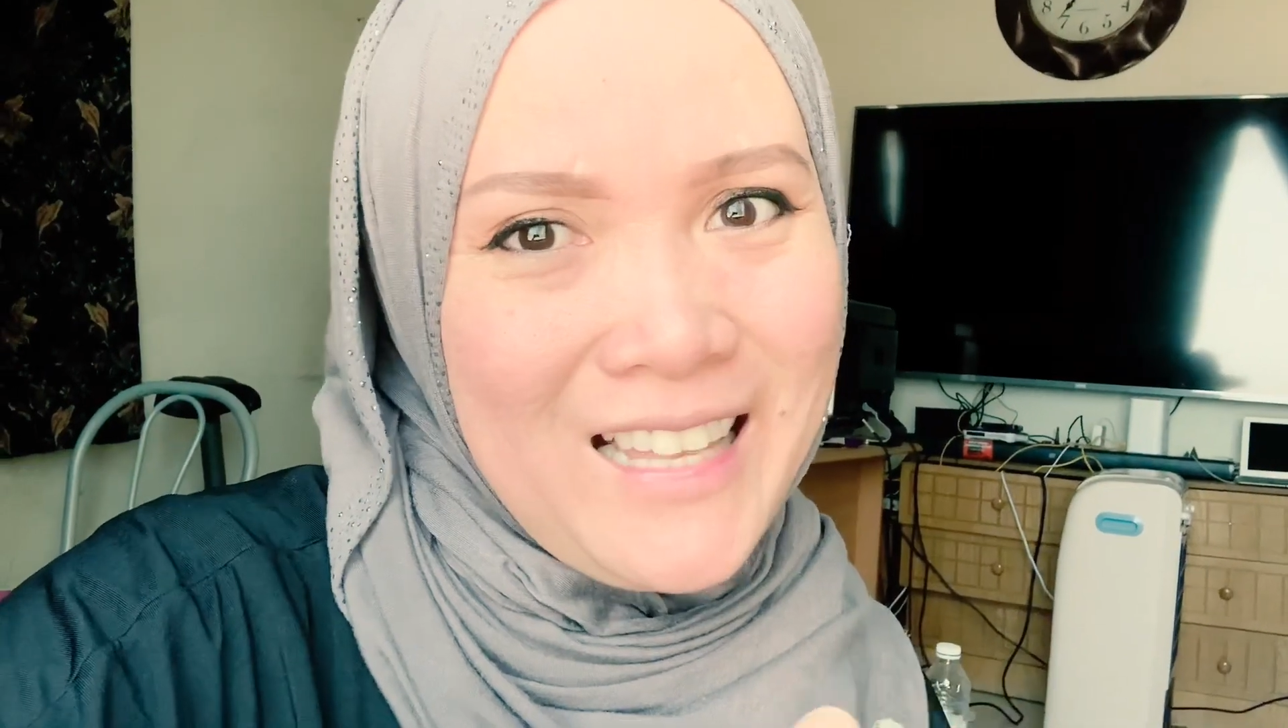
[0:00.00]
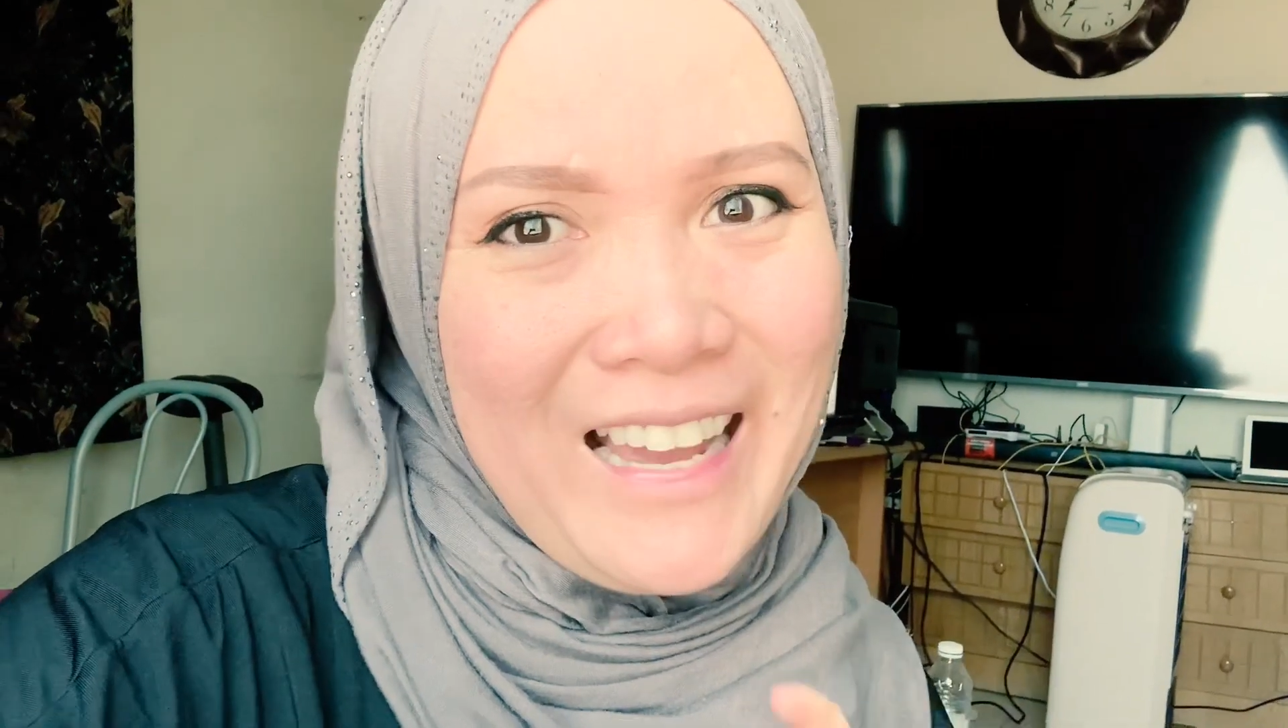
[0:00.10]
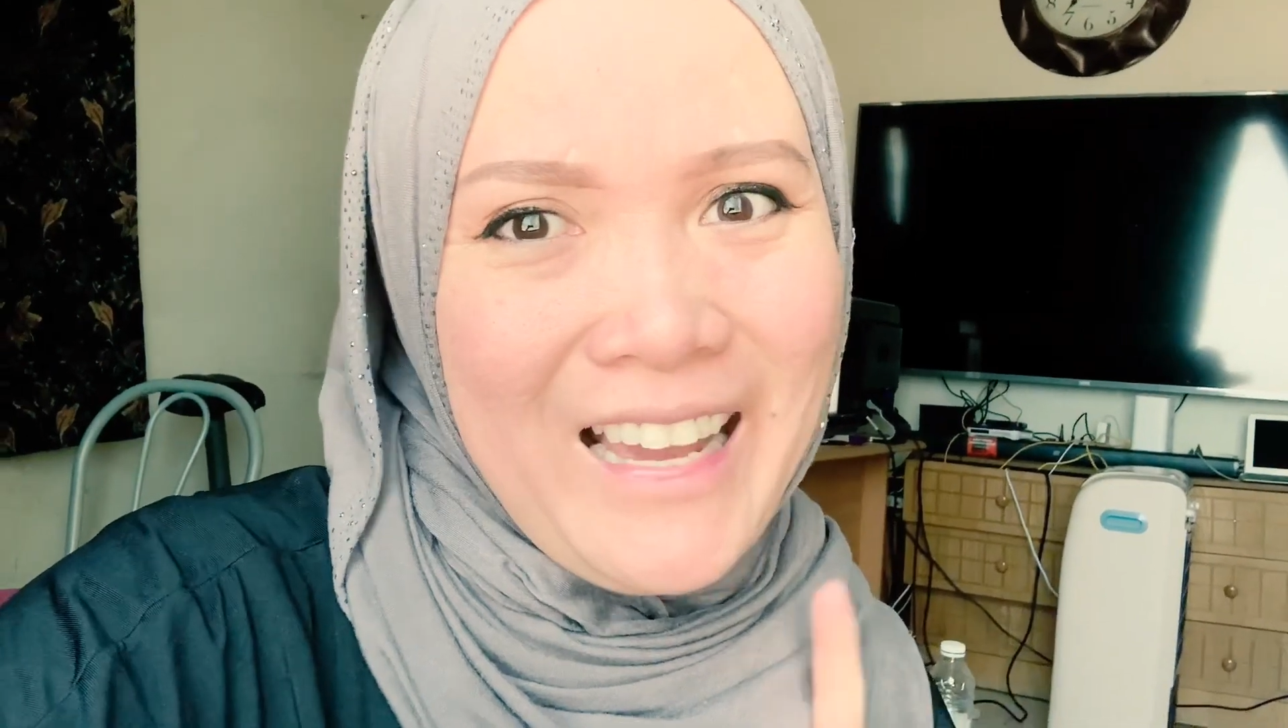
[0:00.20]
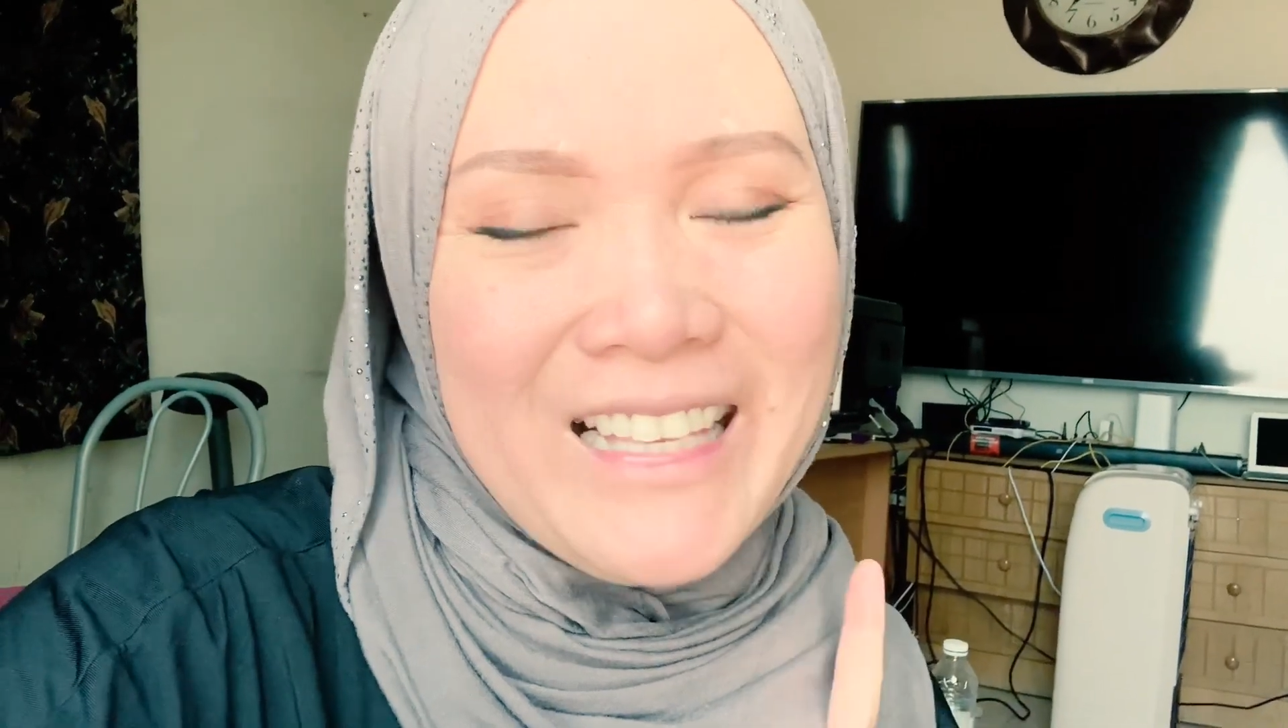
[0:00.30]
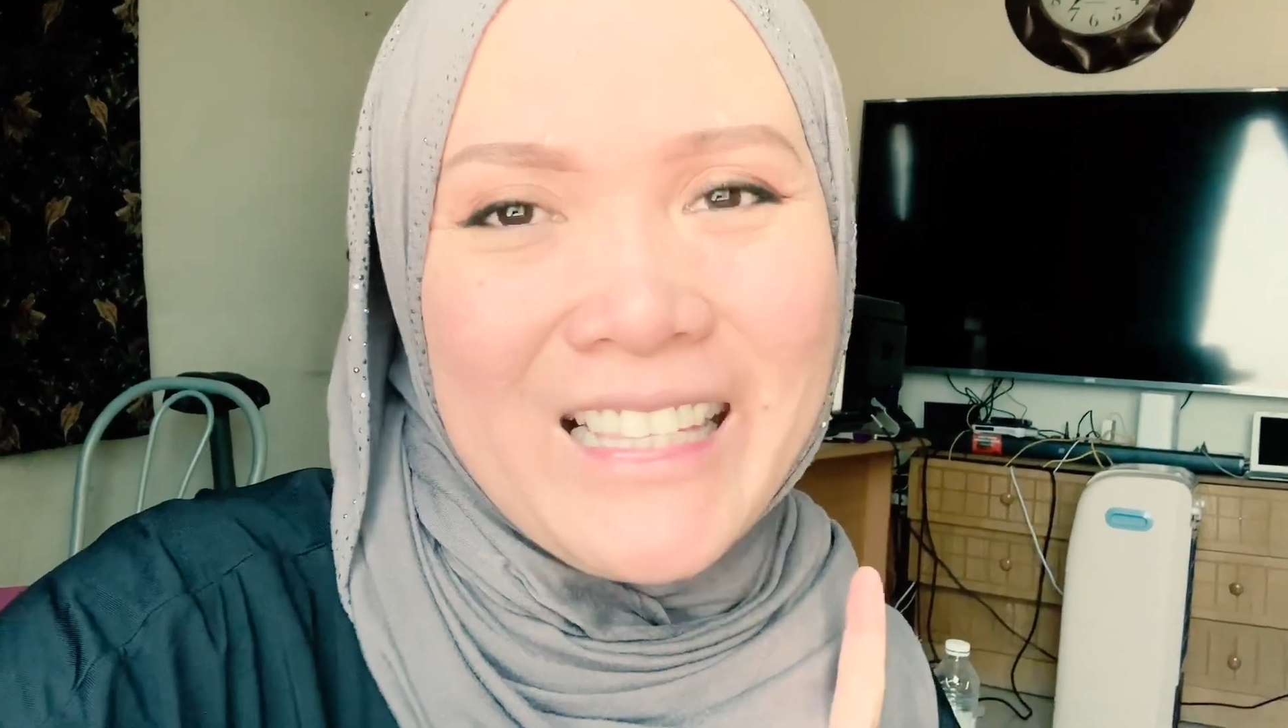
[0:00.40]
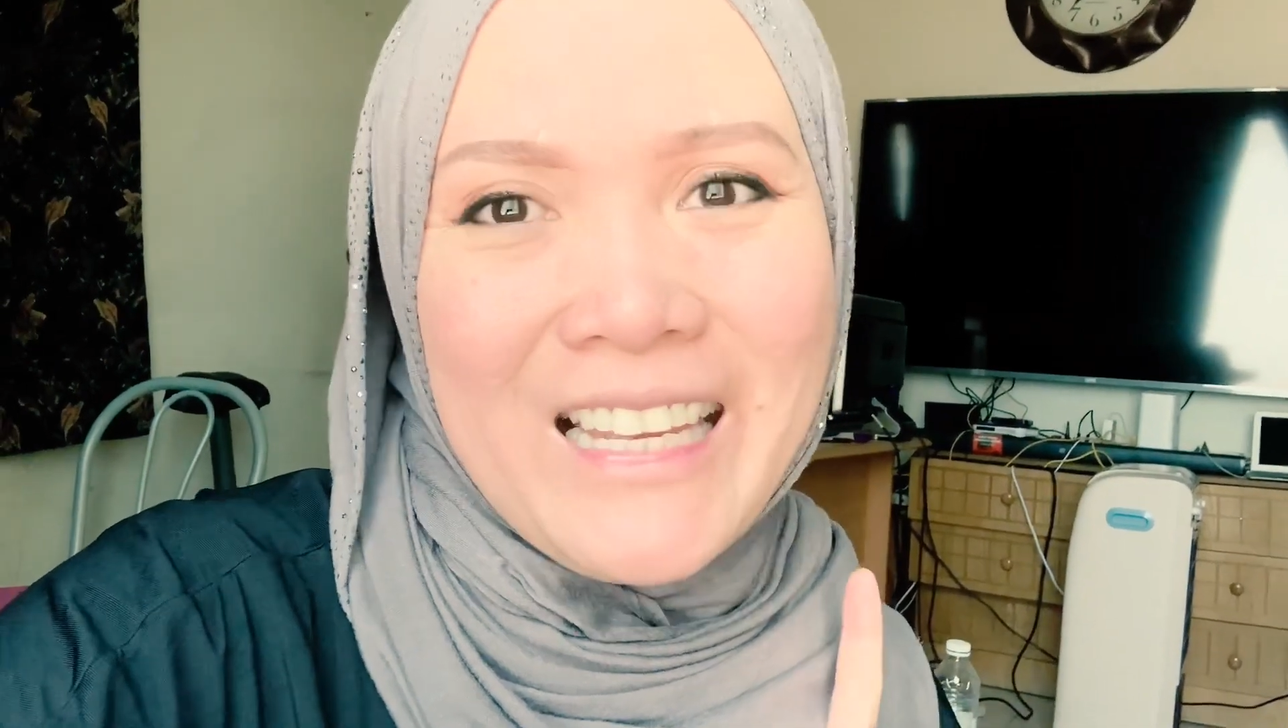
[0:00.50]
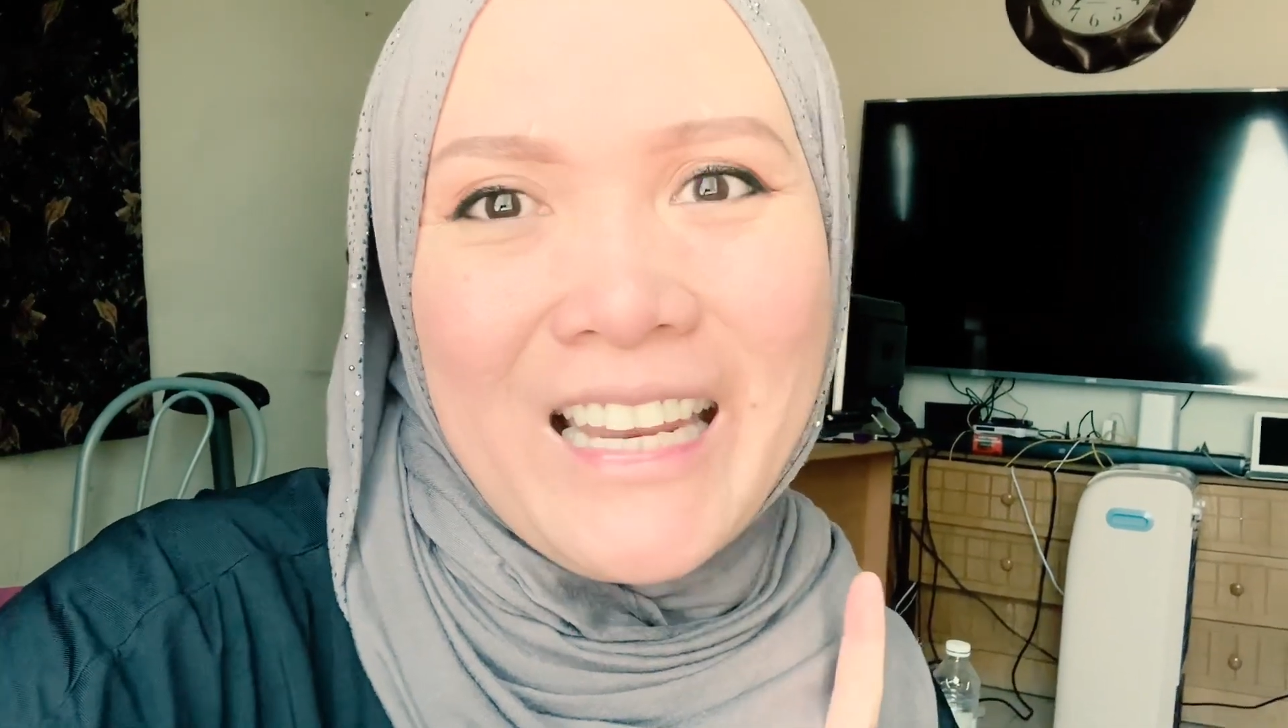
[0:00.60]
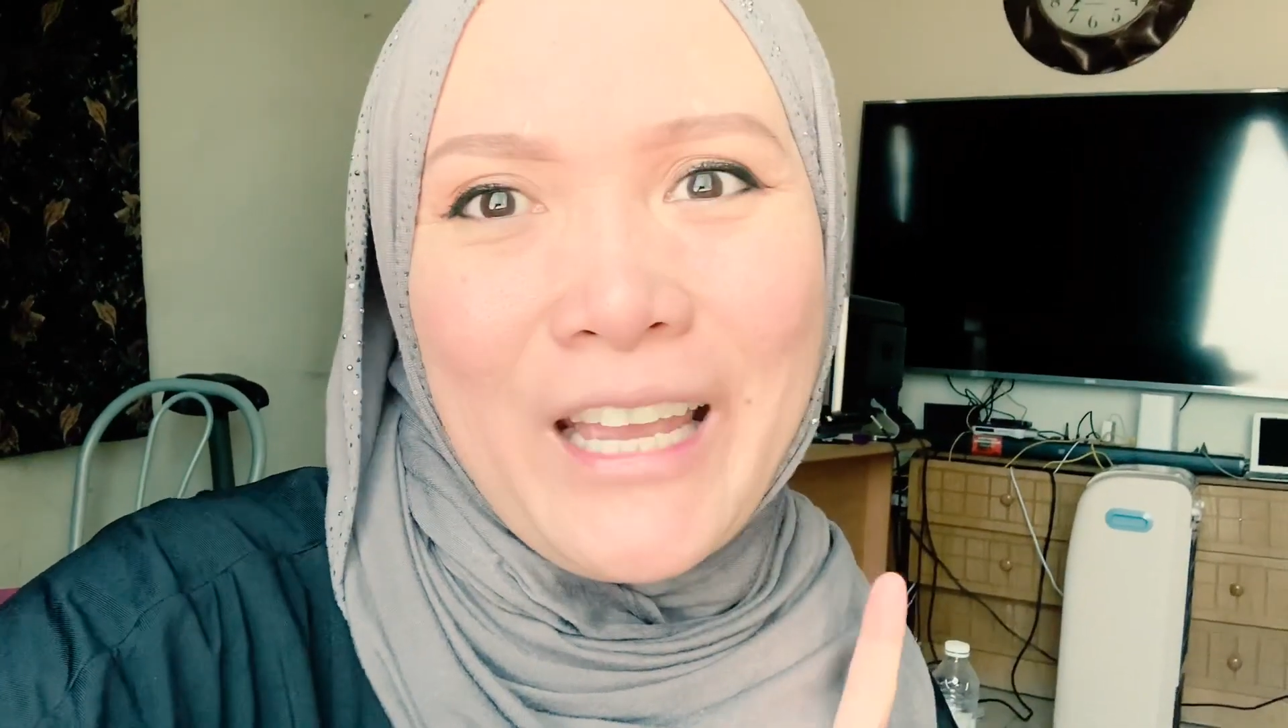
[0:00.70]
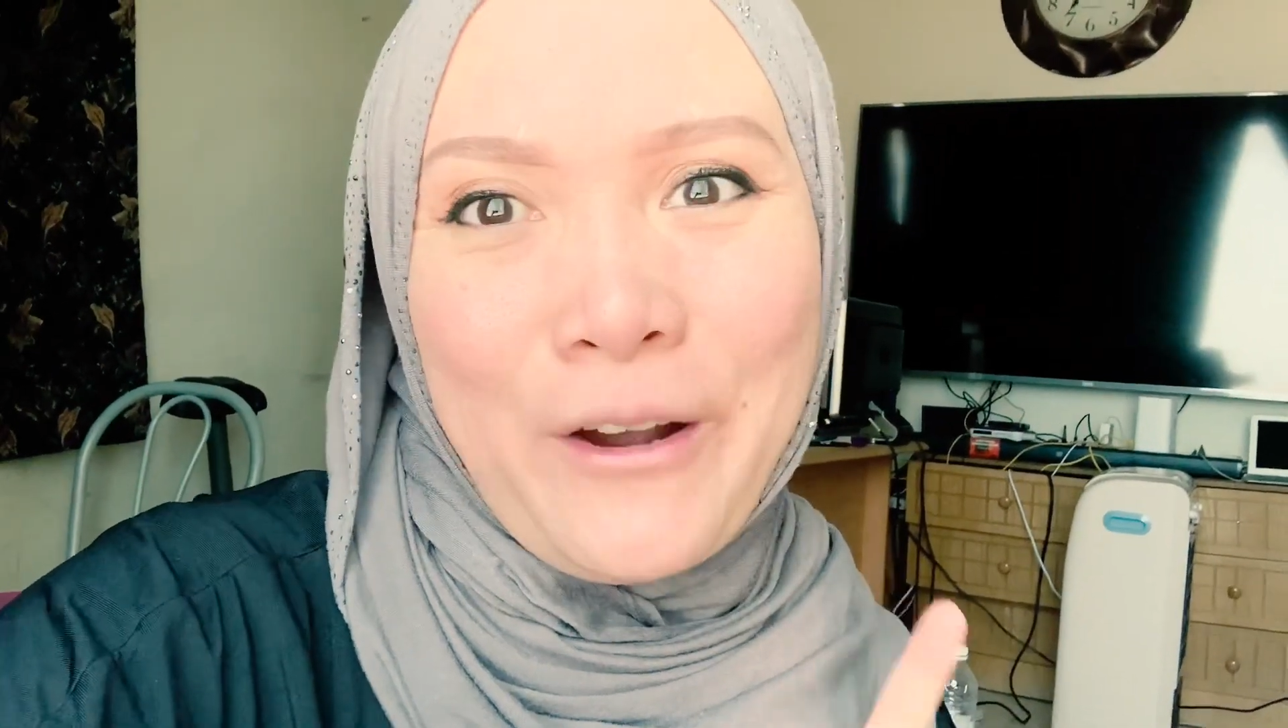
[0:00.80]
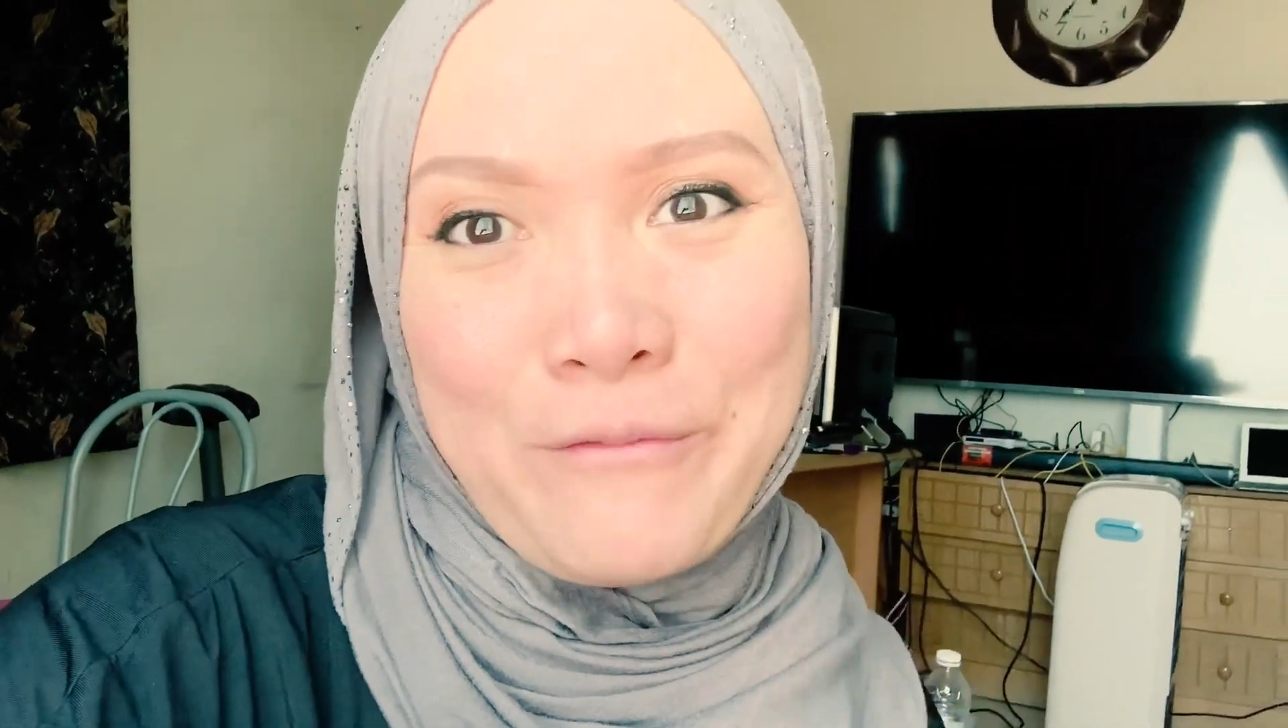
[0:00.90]
guys, and
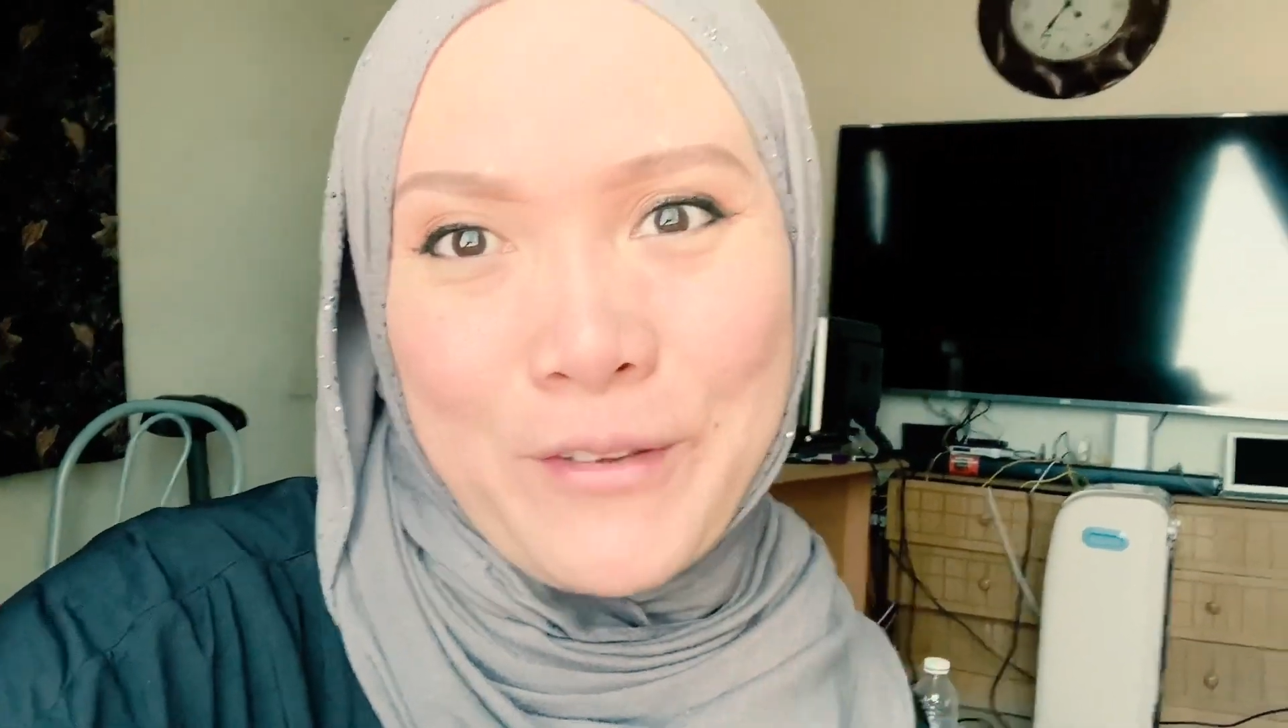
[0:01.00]
I hope